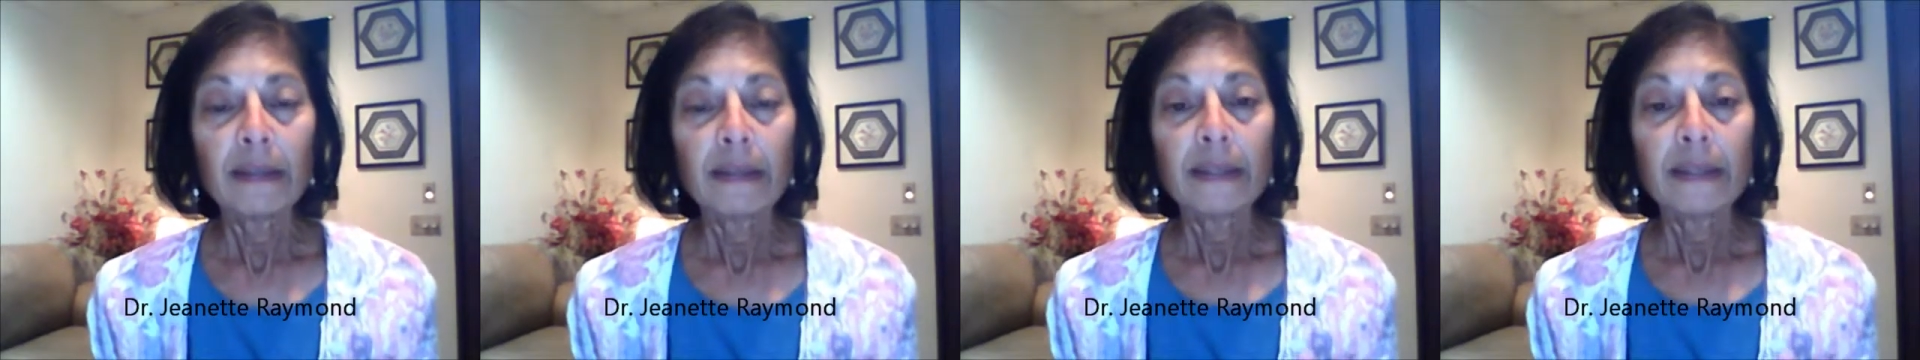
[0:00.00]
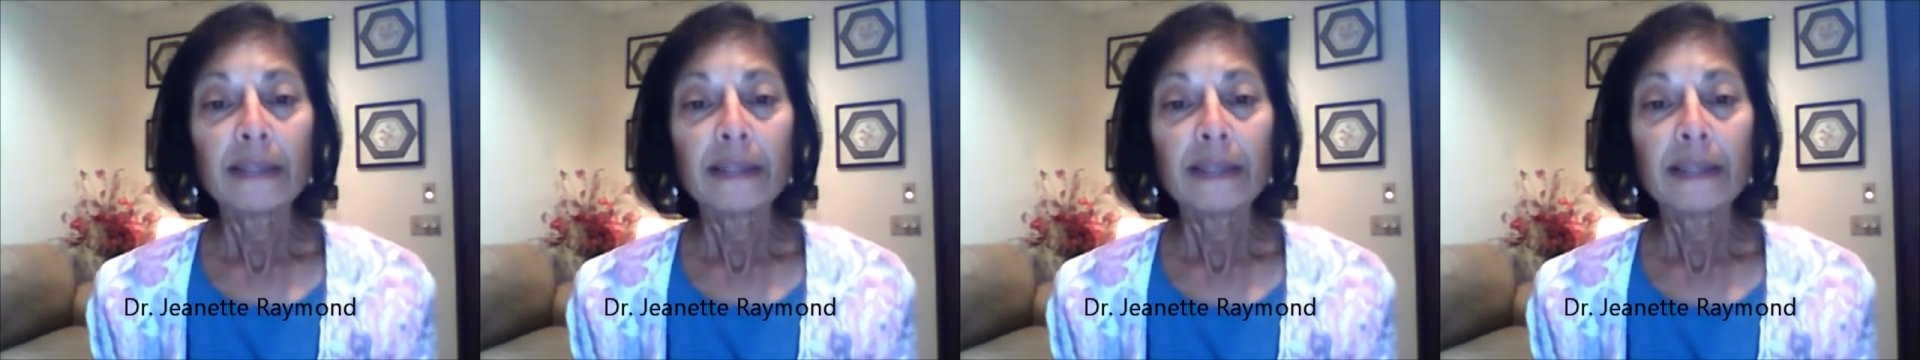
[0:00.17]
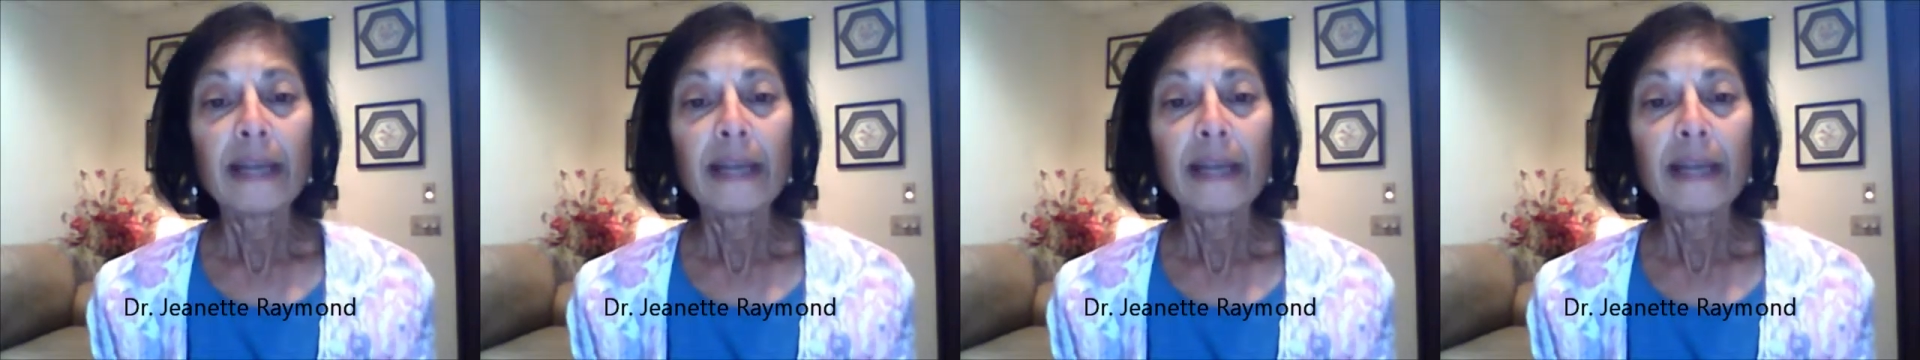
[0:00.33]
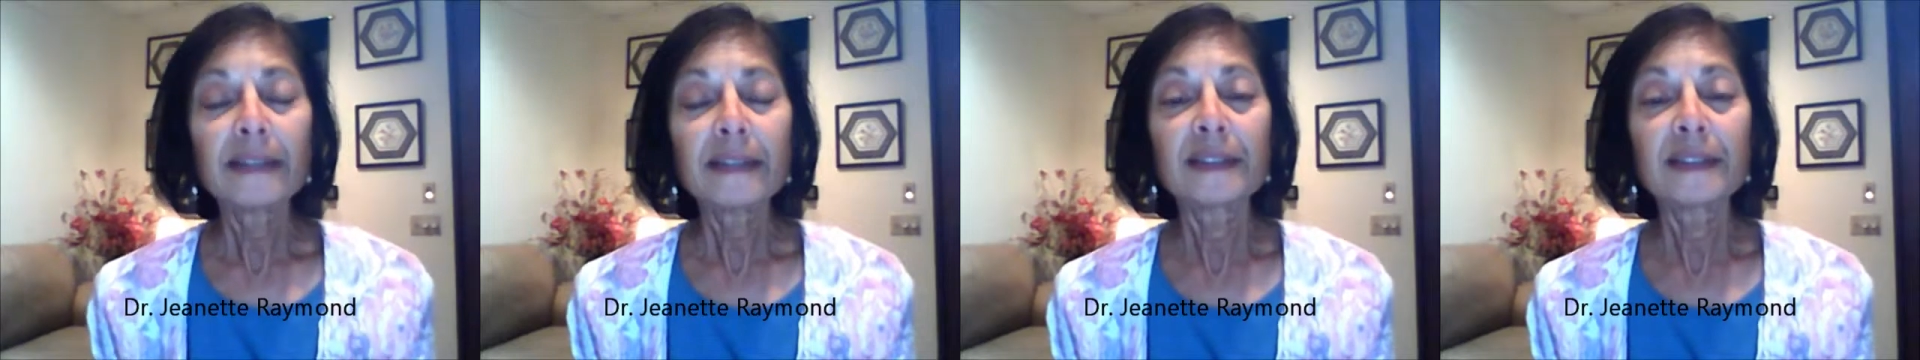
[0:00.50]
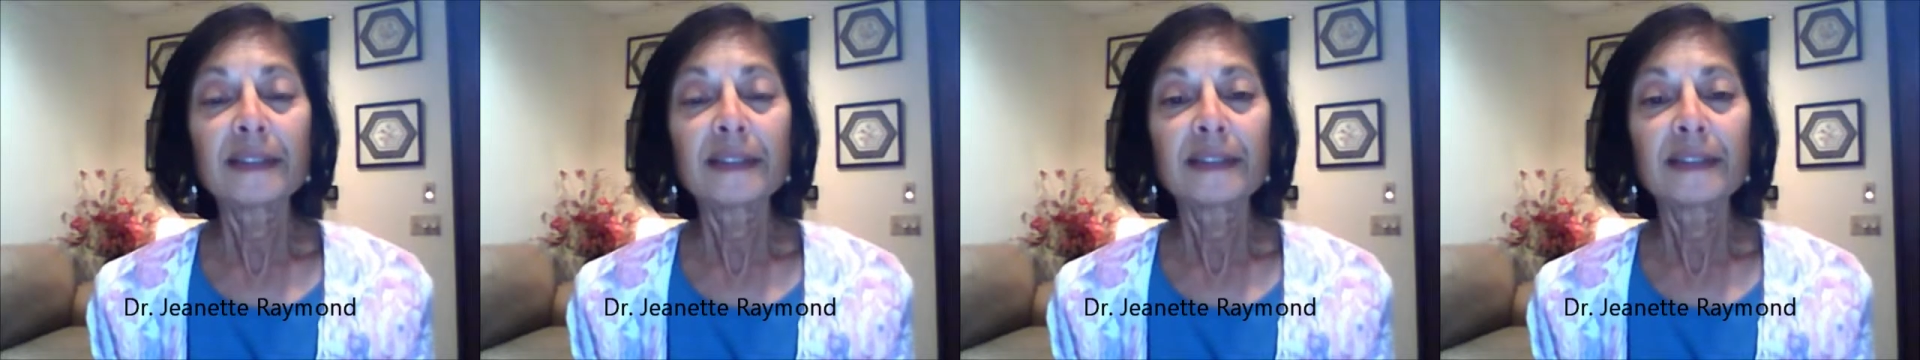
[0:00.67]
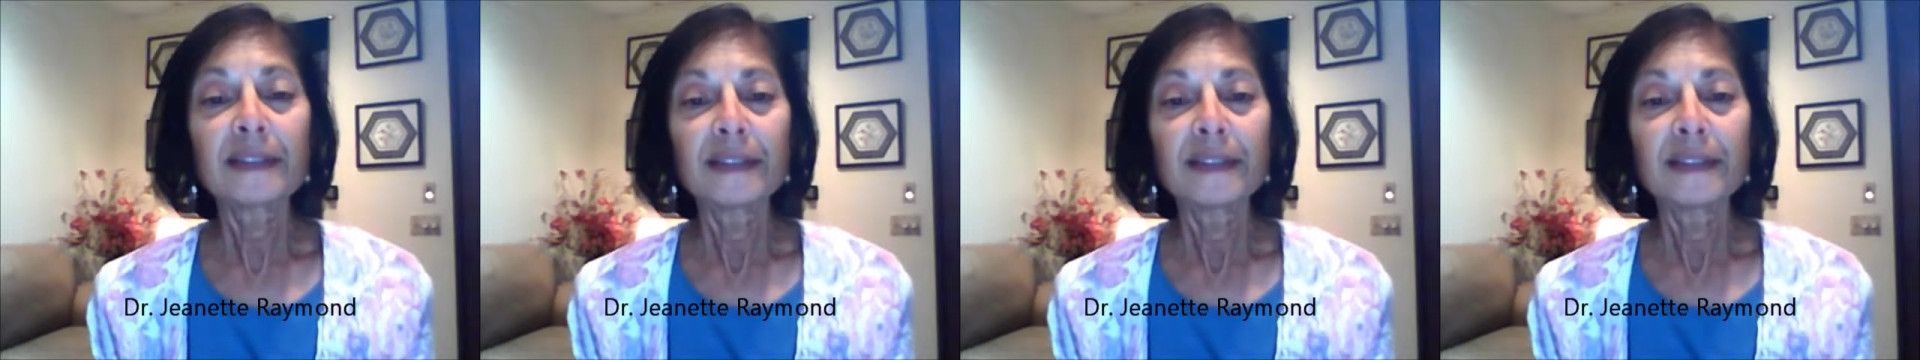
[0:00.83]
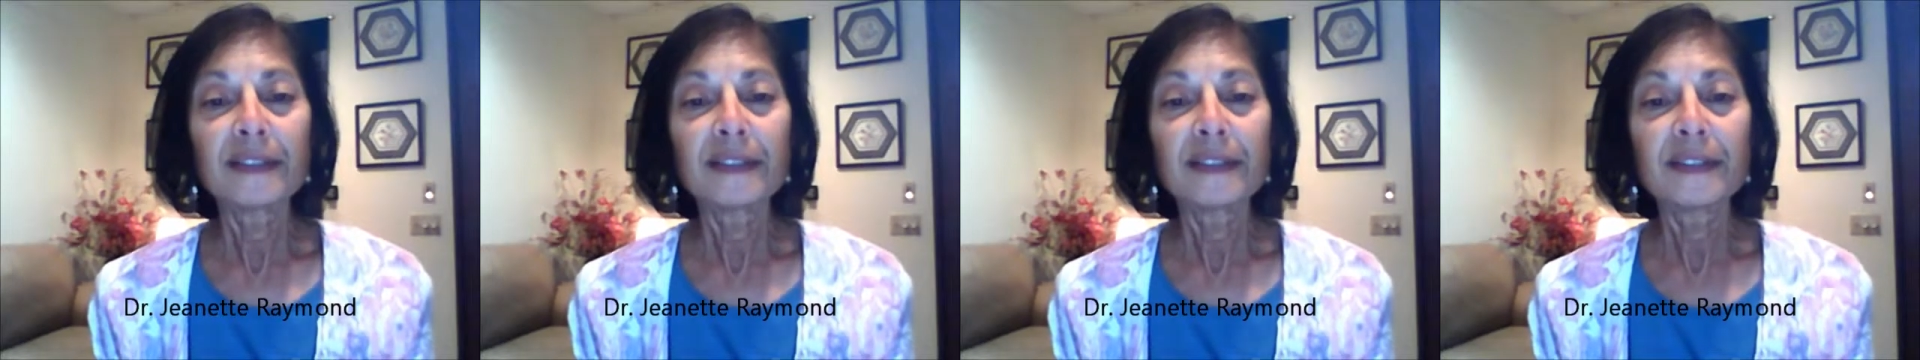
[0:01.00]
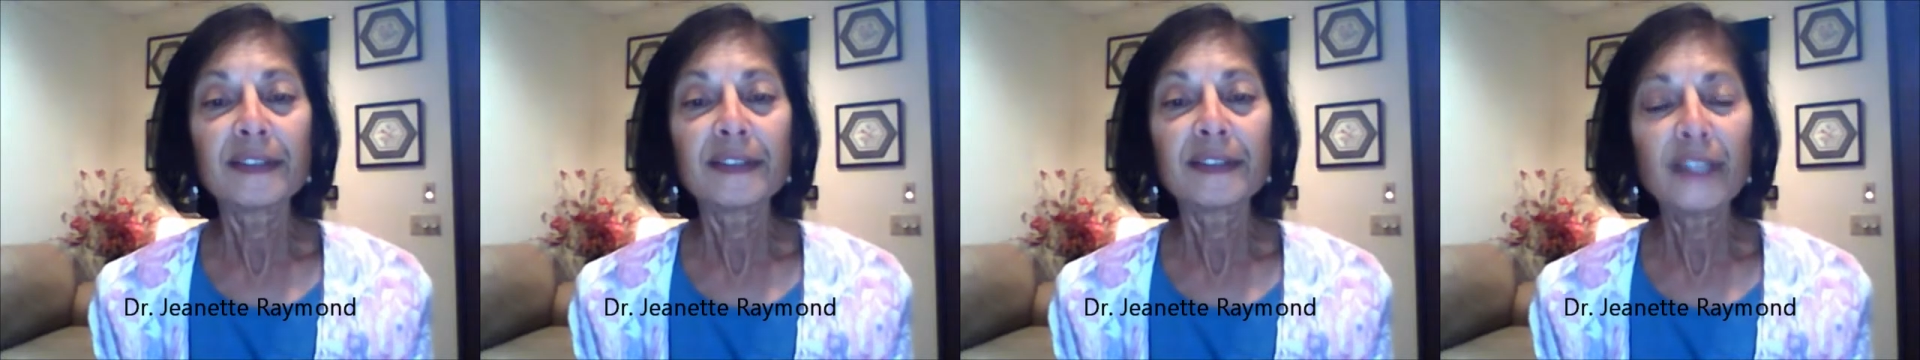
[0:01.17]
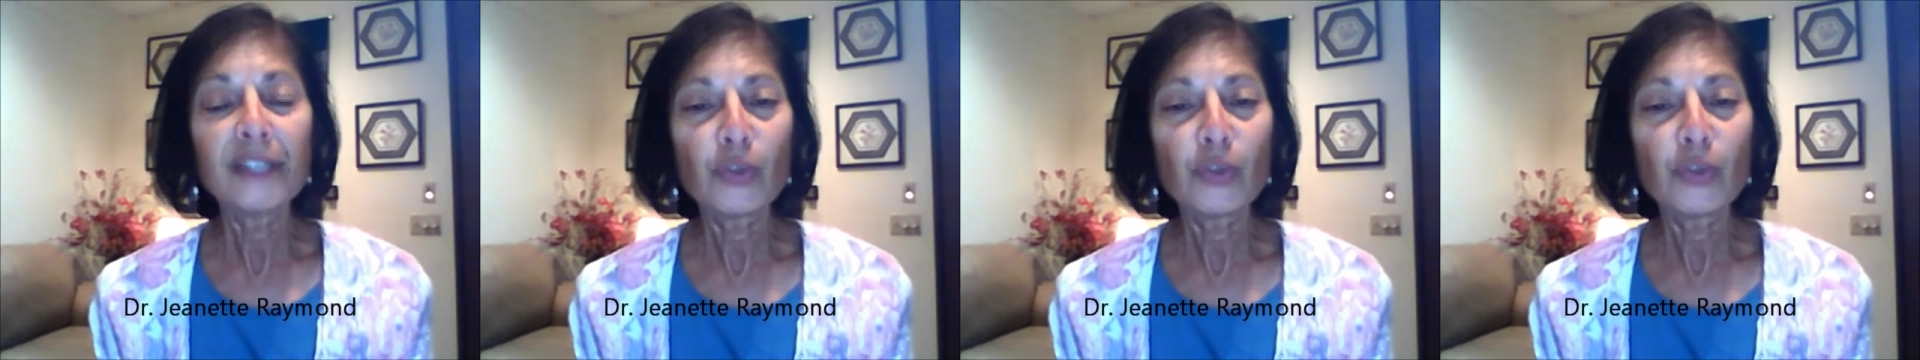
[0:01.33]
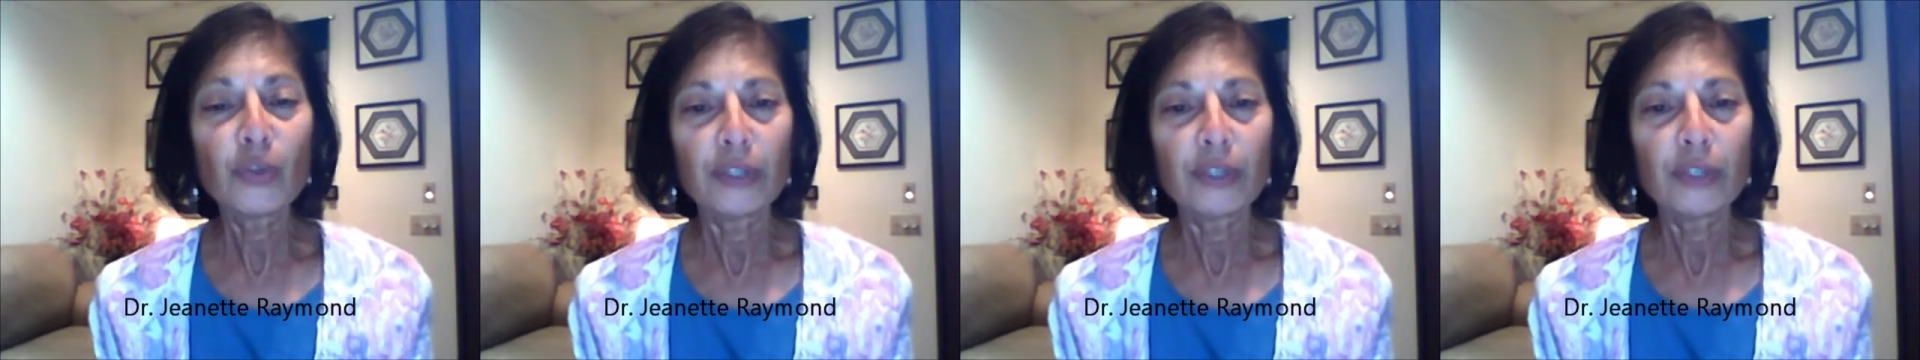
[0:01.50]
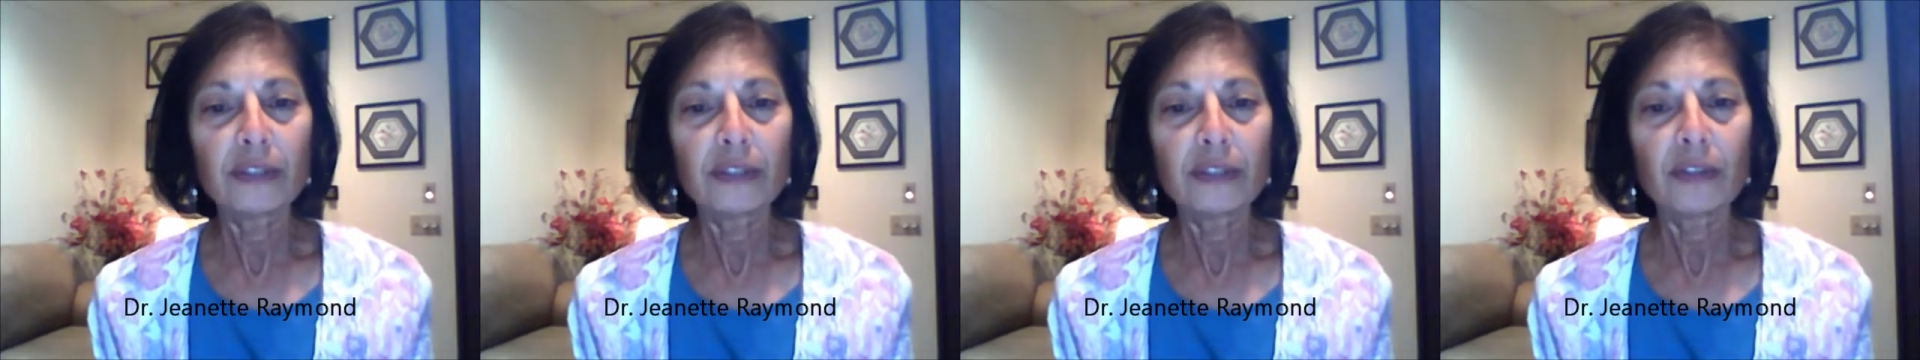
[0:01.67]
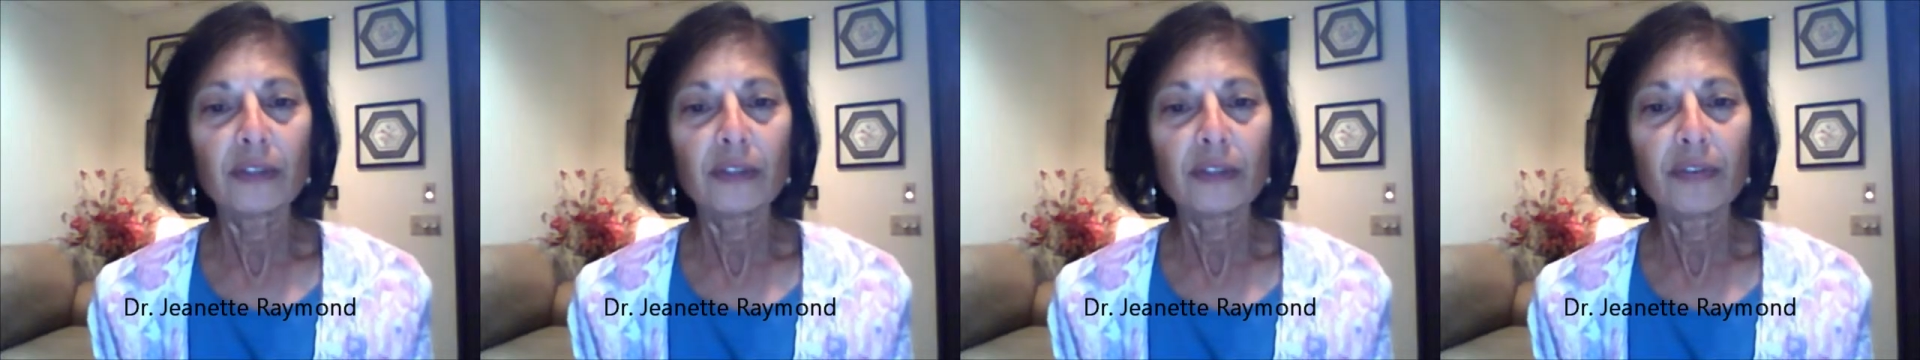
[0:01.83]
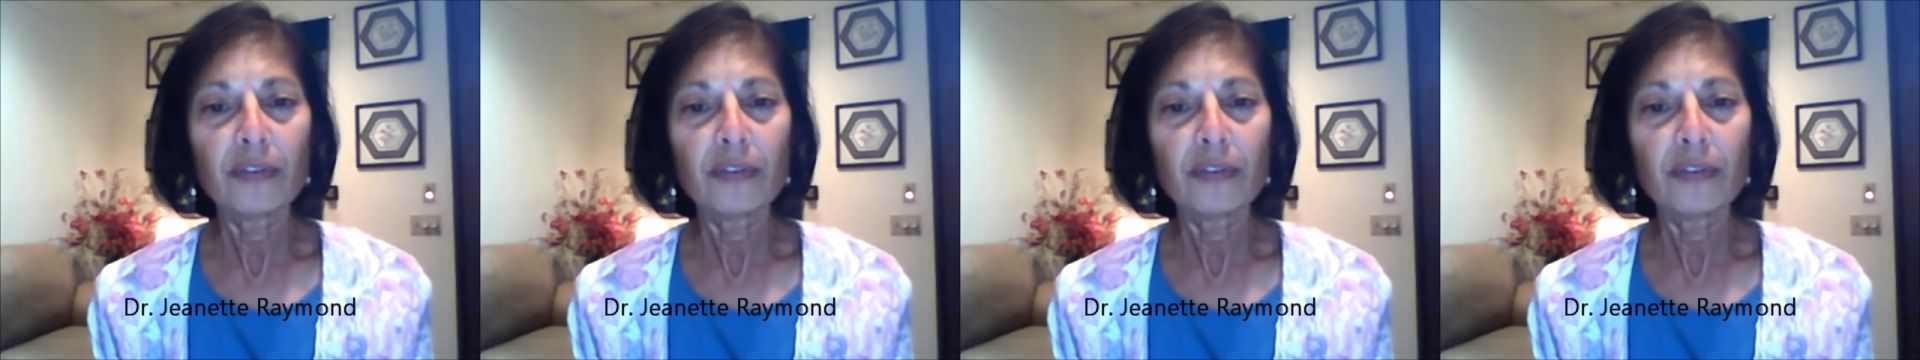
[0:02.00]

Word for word: That's the secret